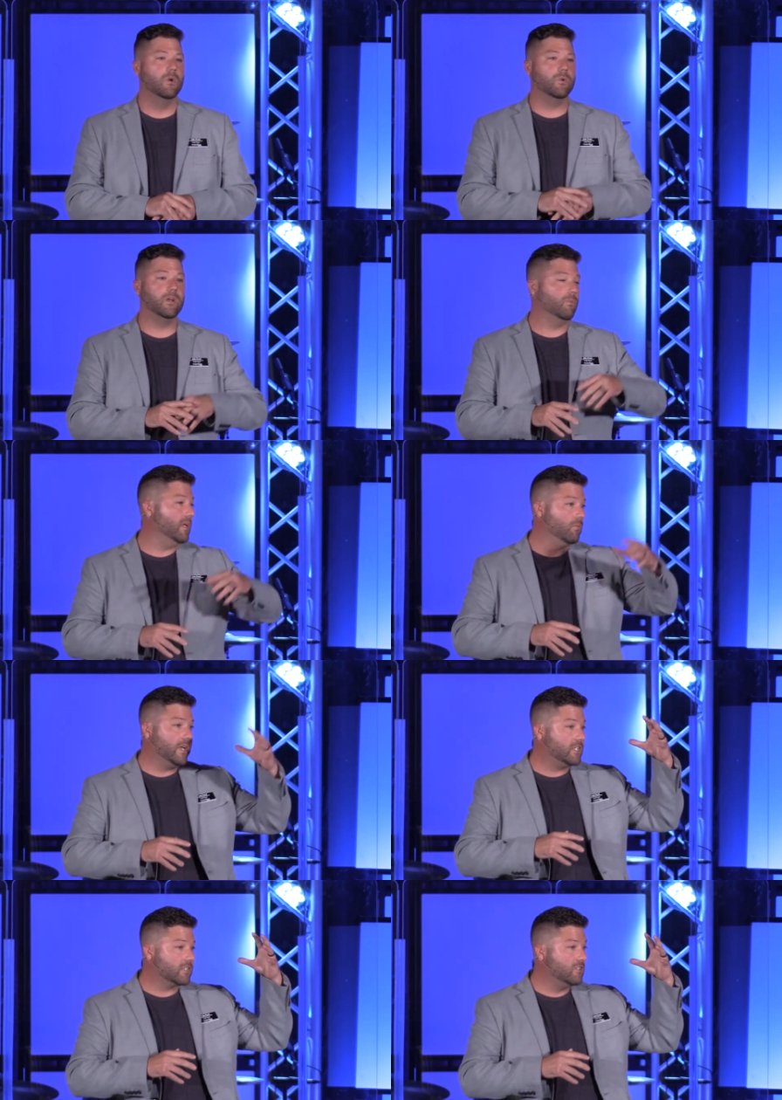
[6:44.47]

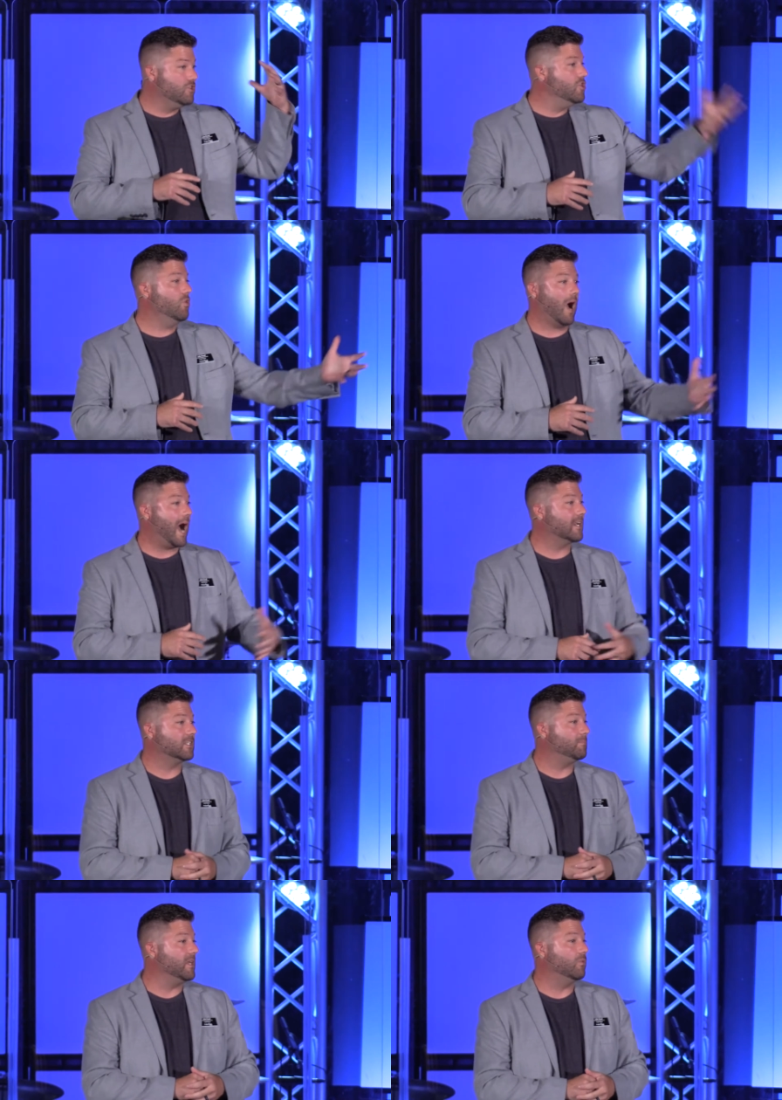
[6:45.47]
We just knew how to
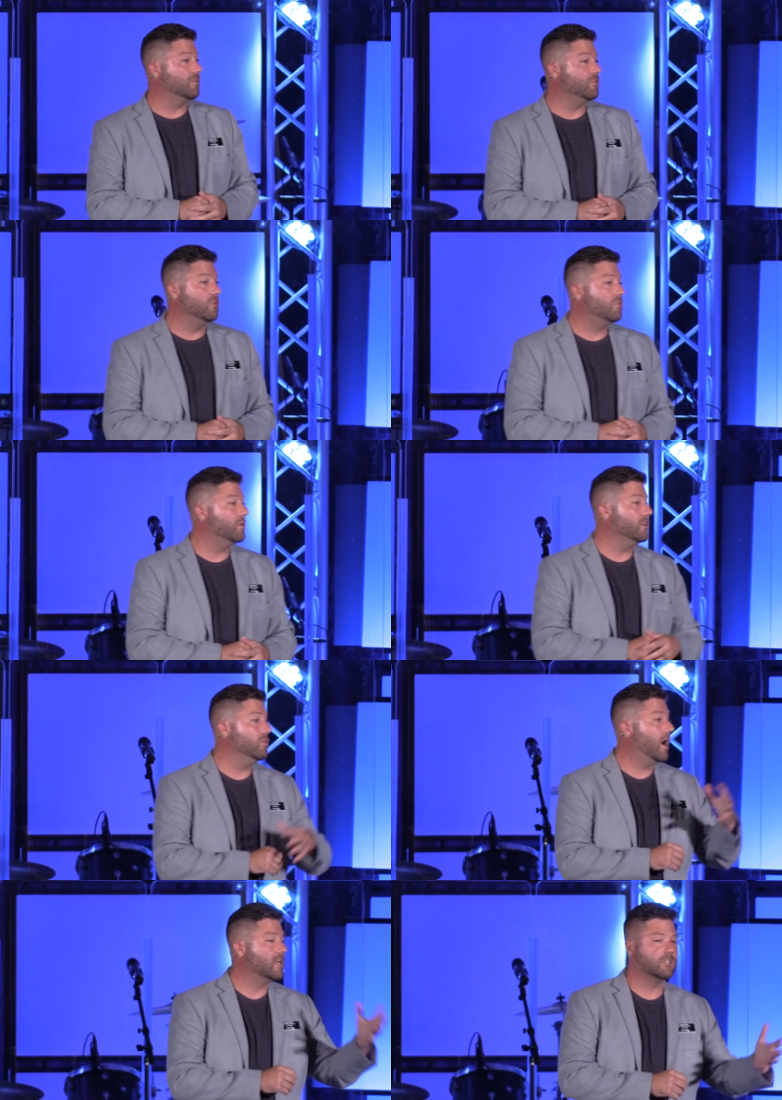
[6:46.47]
speak with youth. We
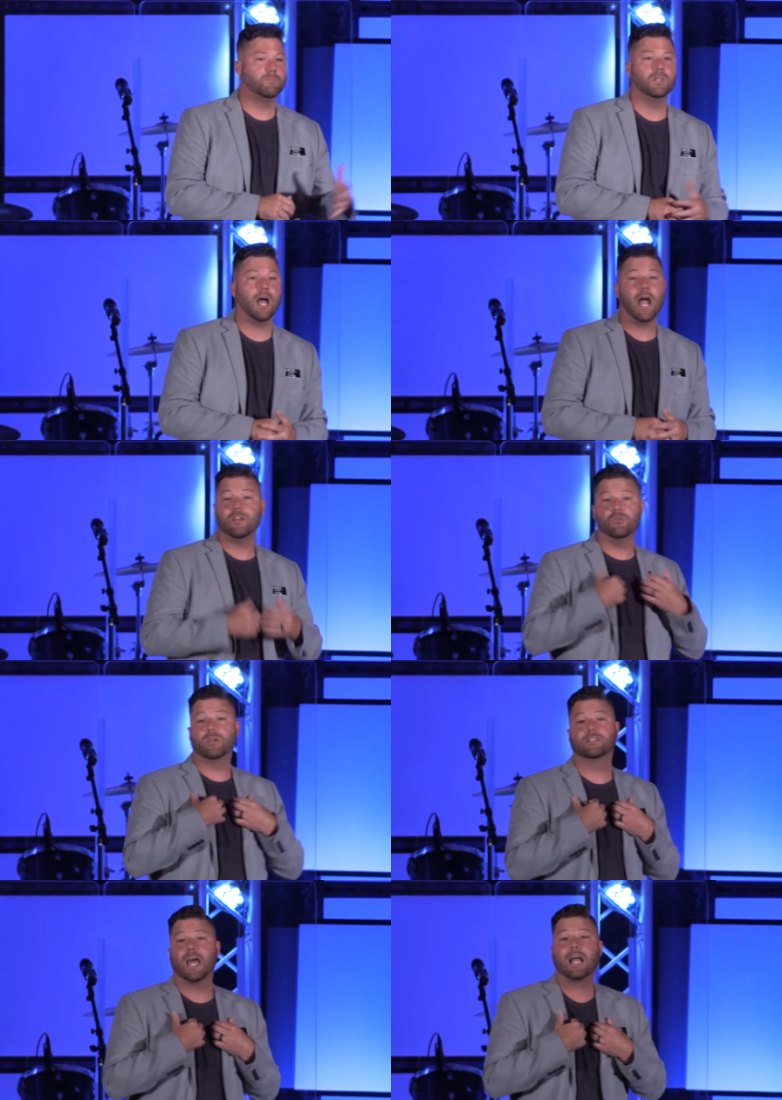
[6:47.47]
knew how to speak. I knew
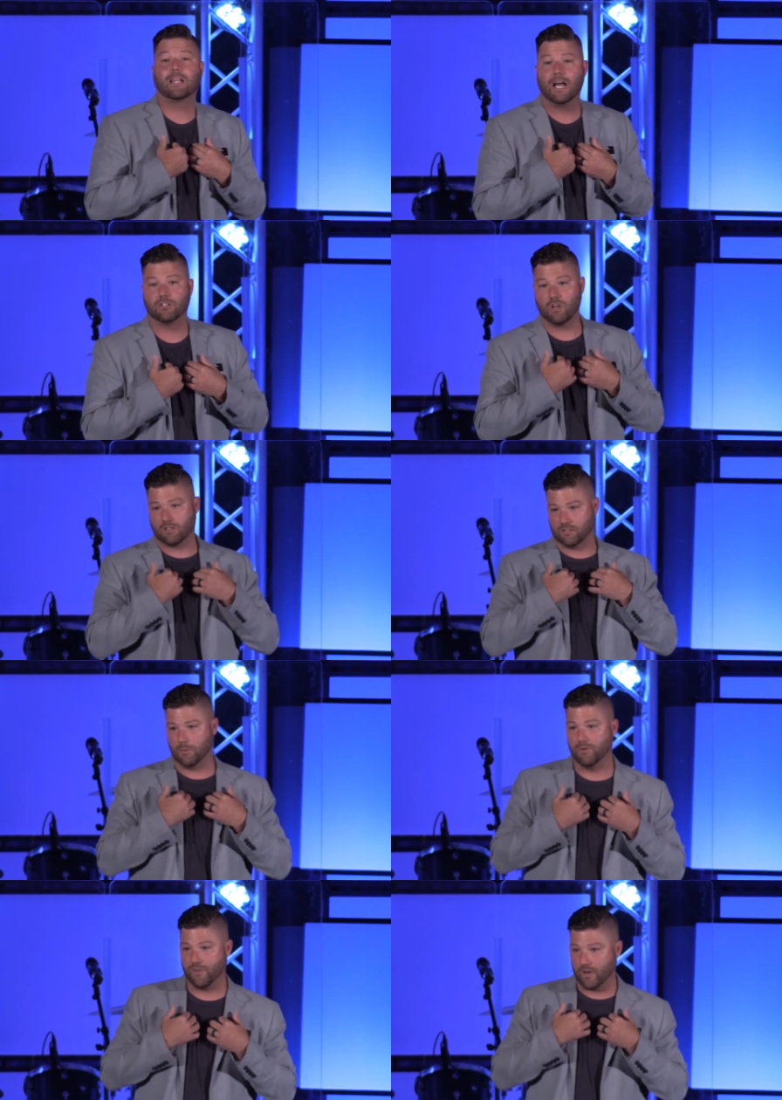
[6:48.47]
exactly how to talk to
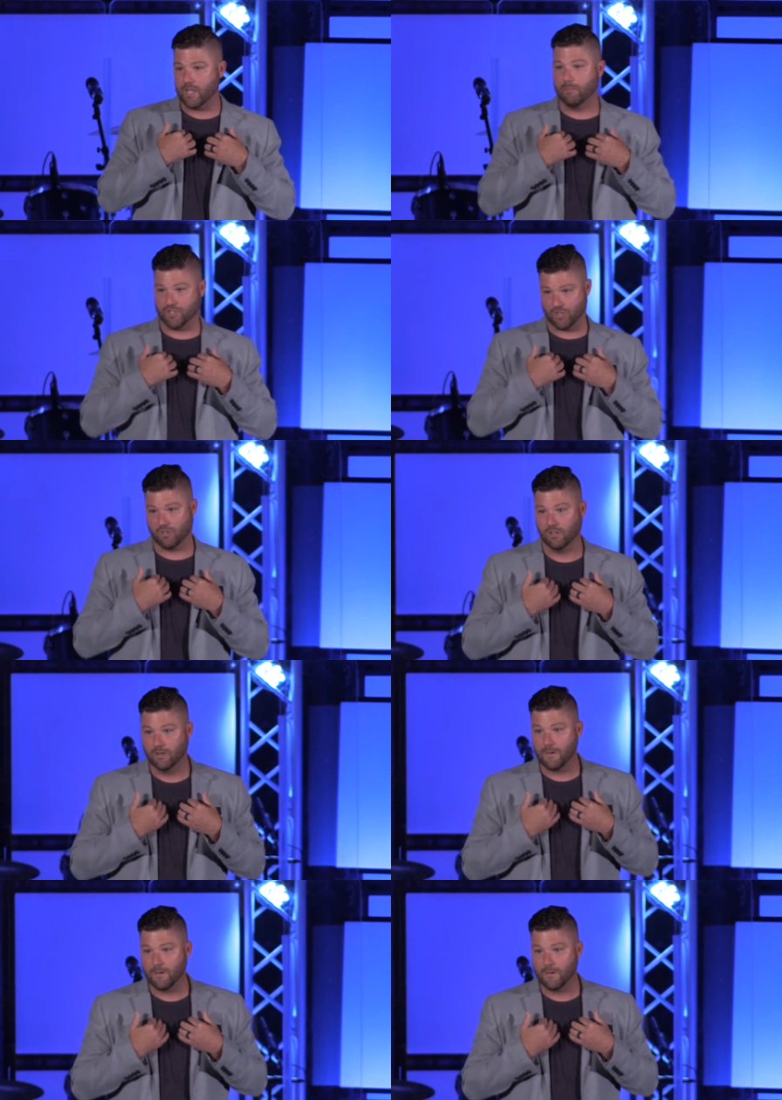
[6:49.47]
someone very immature.